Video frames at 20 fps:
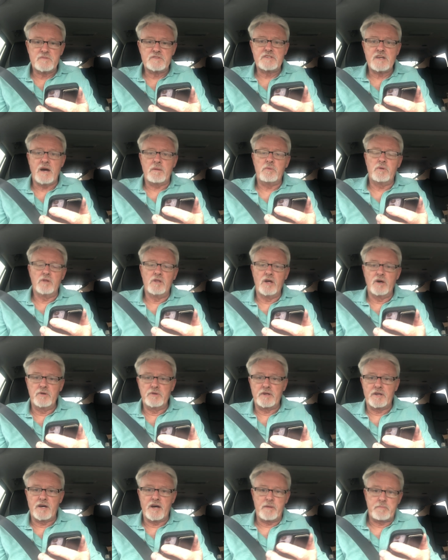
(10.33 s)
double
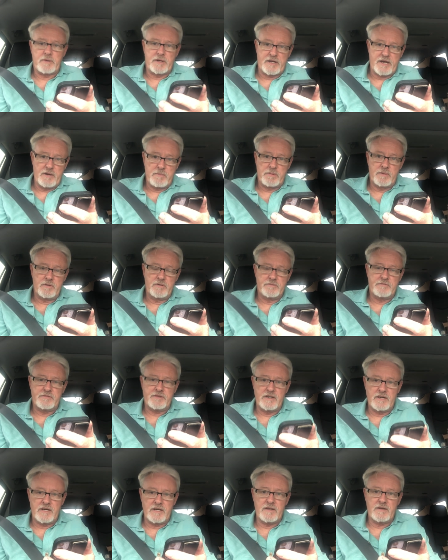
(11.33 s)
loaded up a couple of,
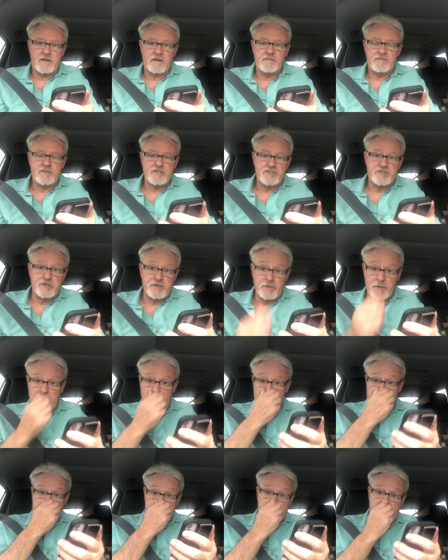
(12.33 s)
uh, of these
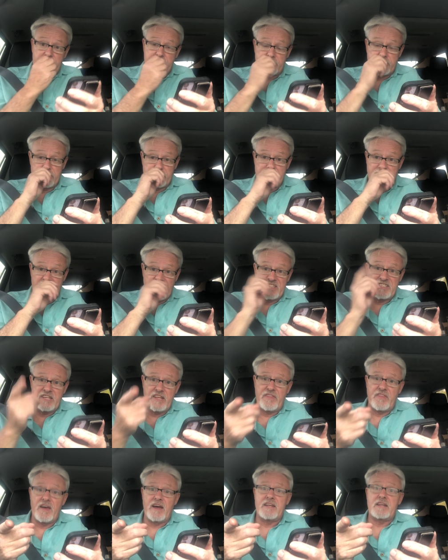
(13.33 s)
Q&A sessions and I
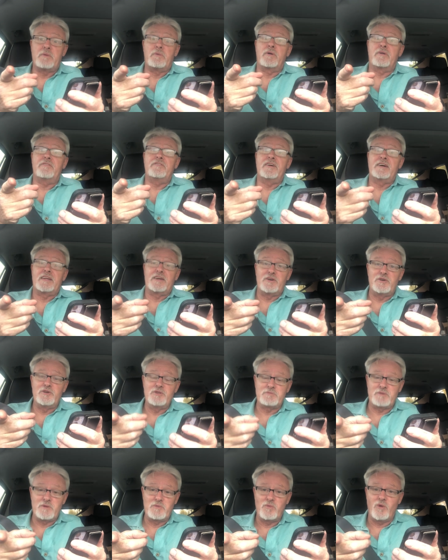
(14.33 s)
did that I want to find out
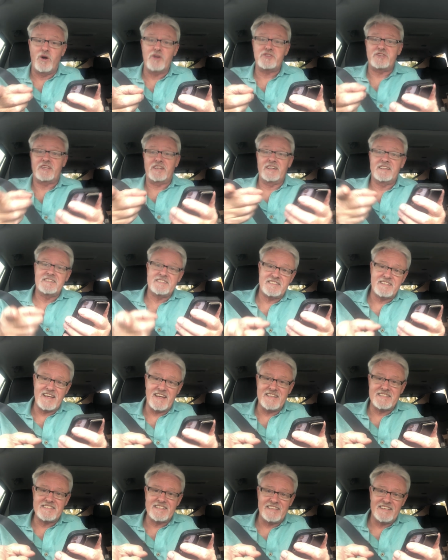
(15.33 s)
who's been watching and
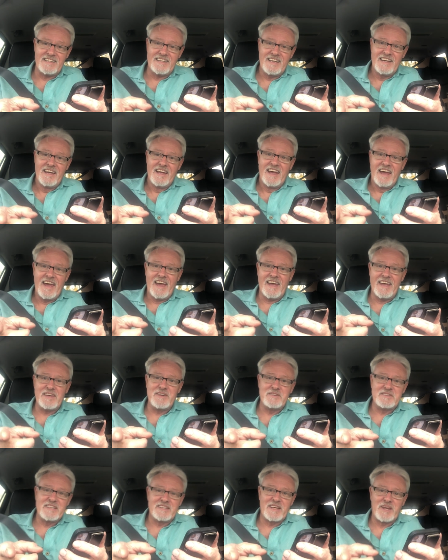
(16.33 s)
said uh, hey
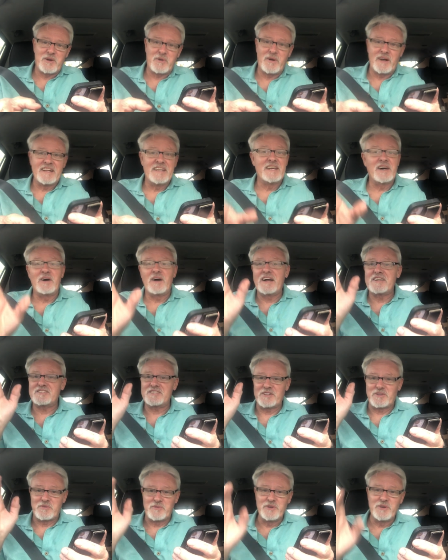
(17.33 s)
you did that already. No
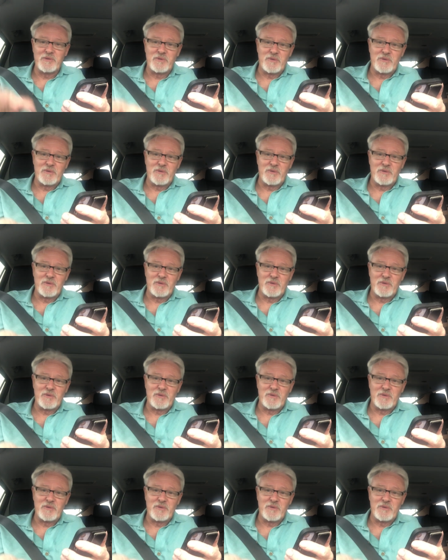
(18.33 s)
actually the real